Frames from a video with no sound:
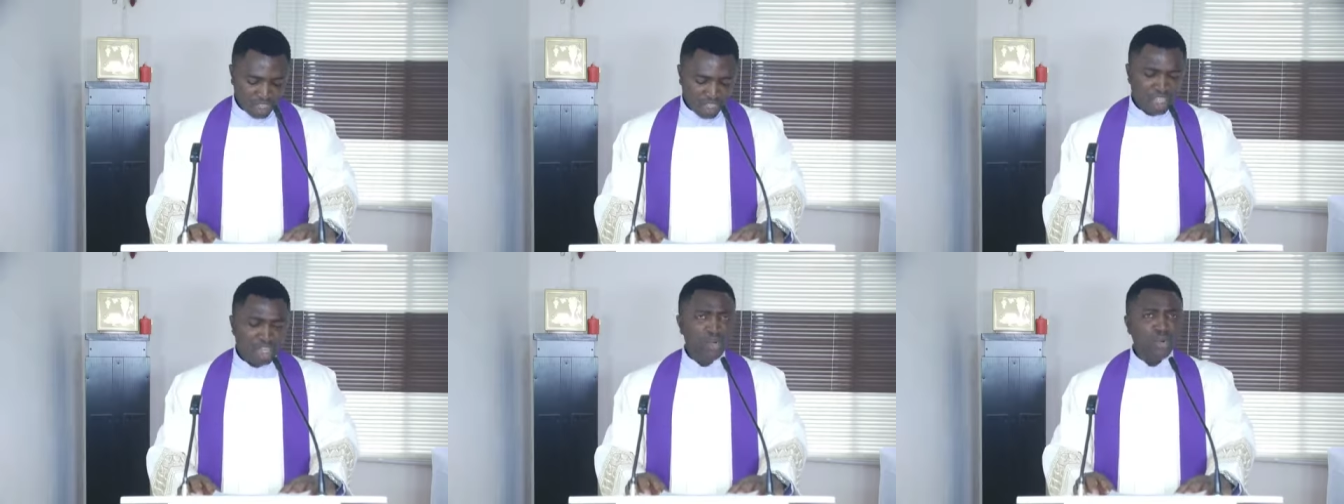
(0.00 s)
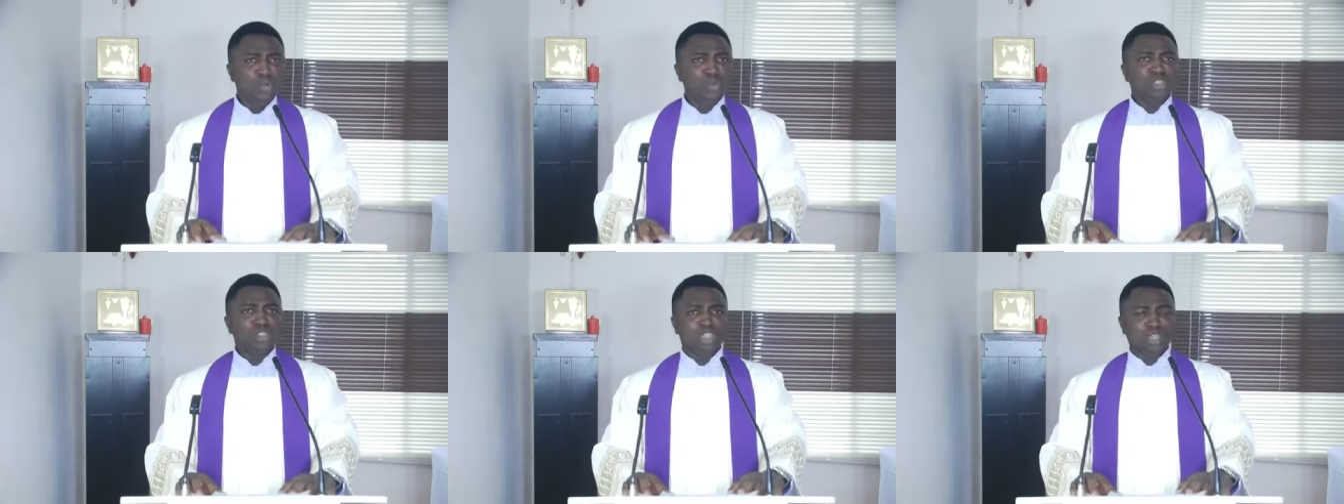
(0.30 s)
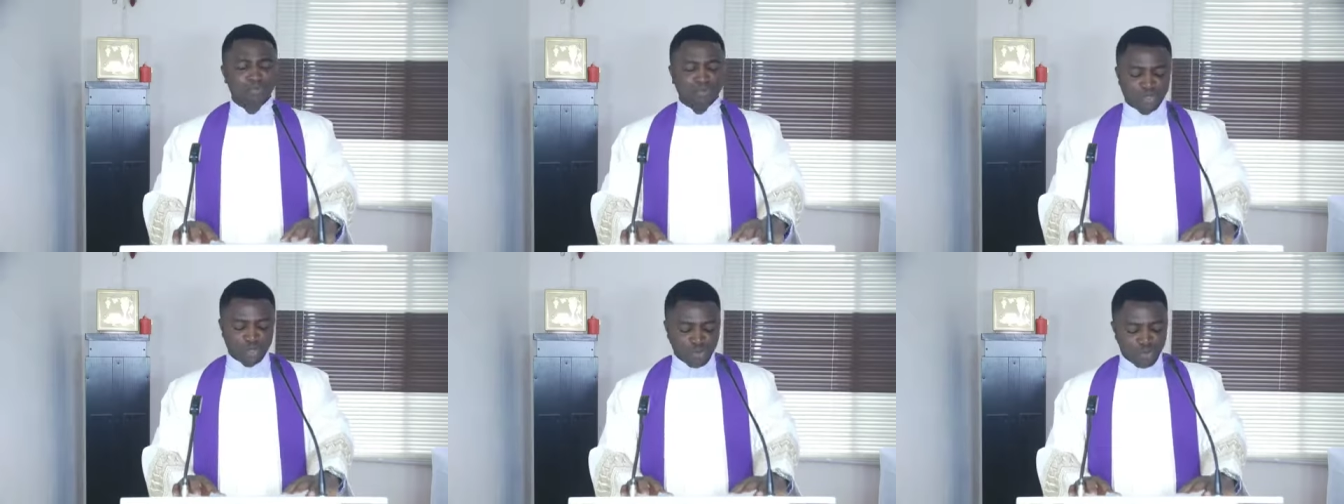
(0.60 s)
In Luke
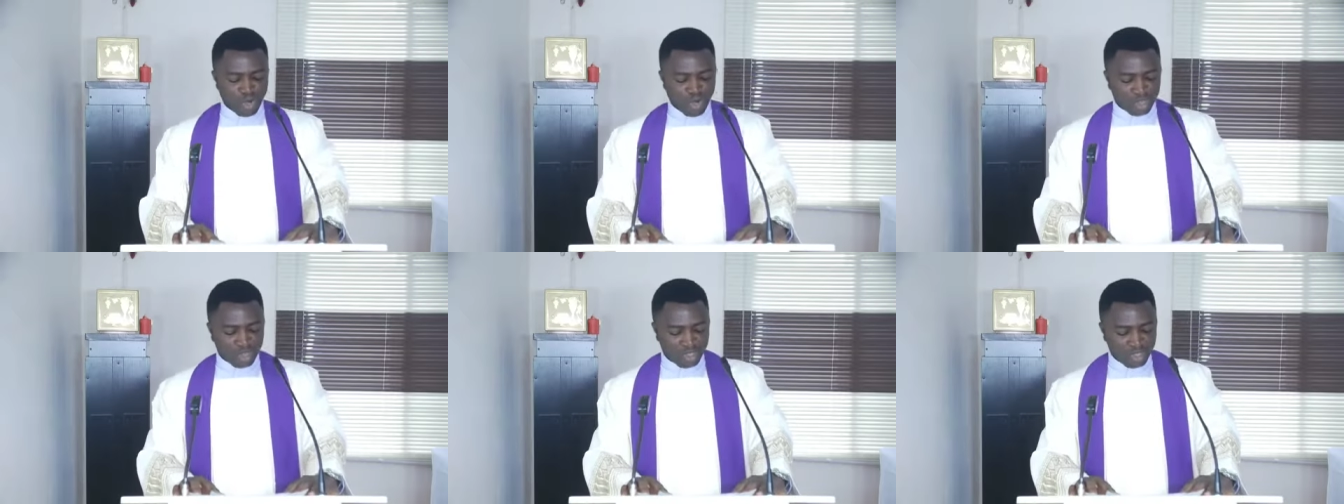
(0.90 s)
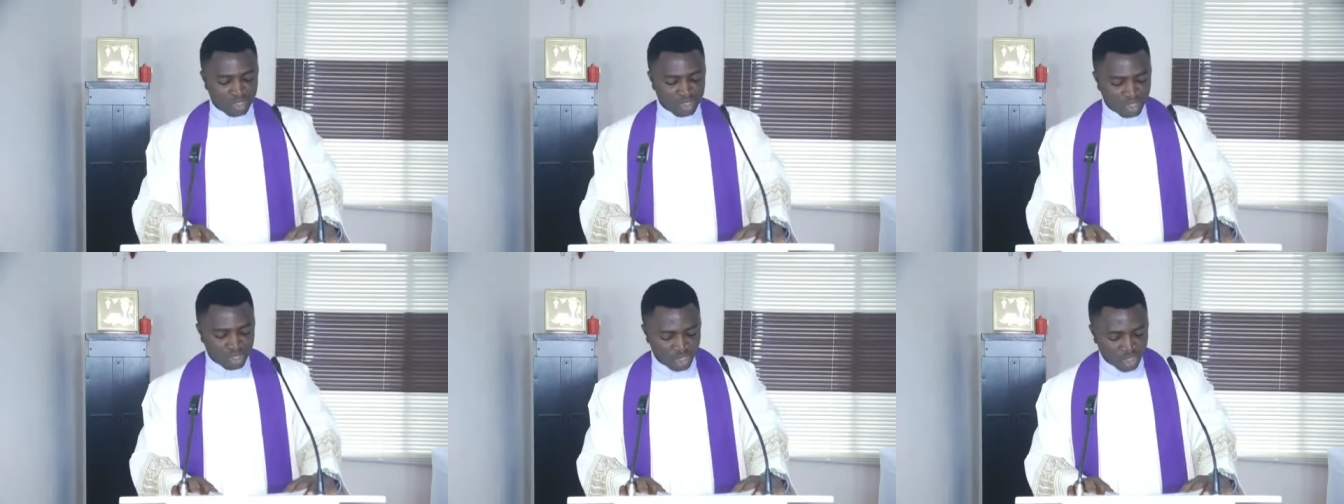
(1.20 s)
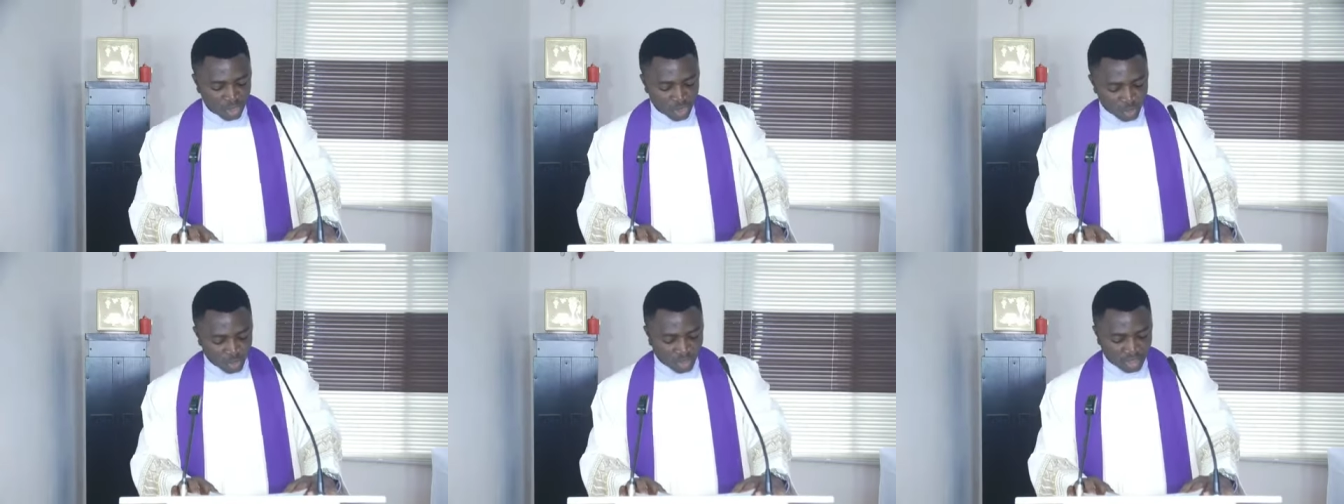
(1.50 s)
chapter 1,
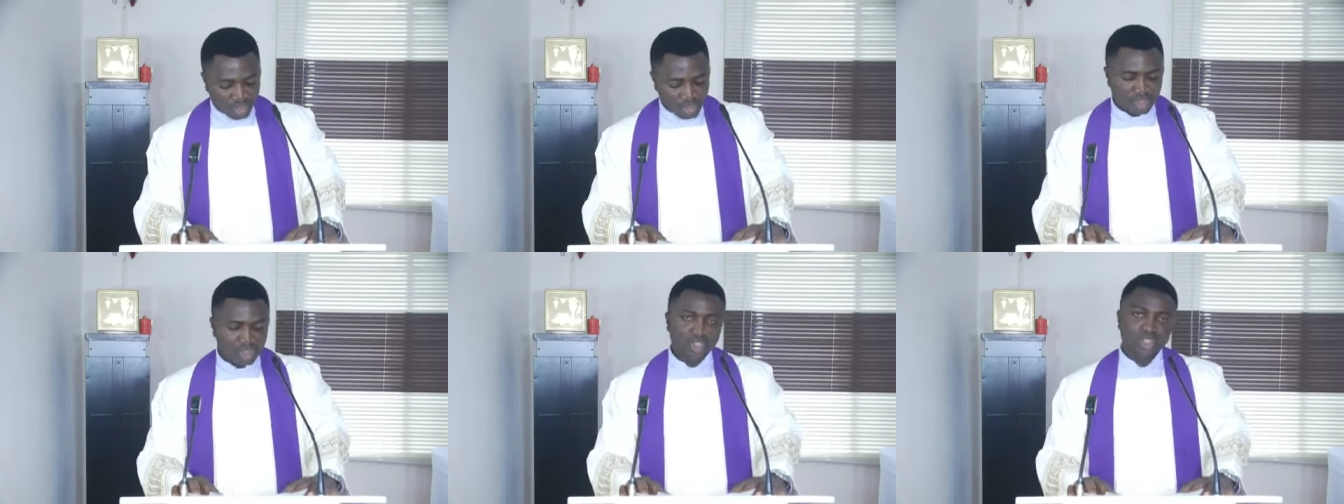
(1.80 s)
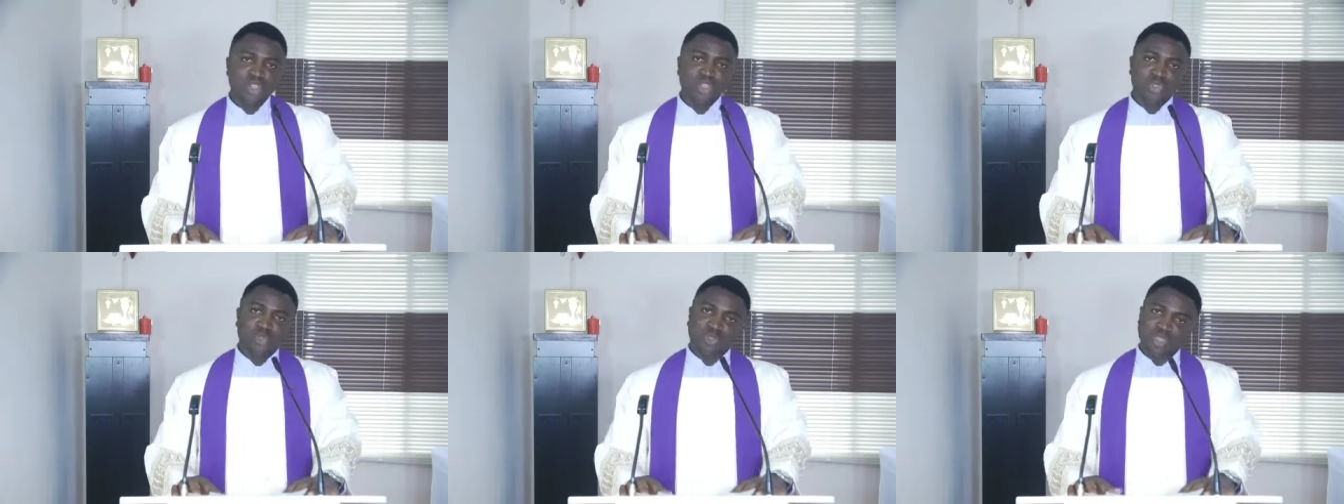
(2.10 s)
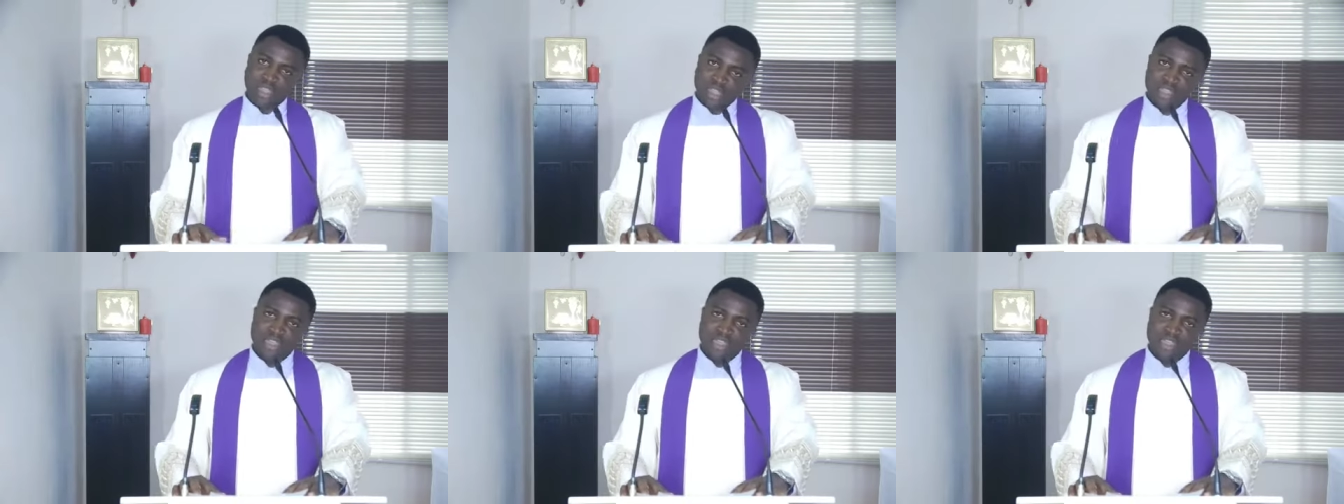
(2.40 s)
26 to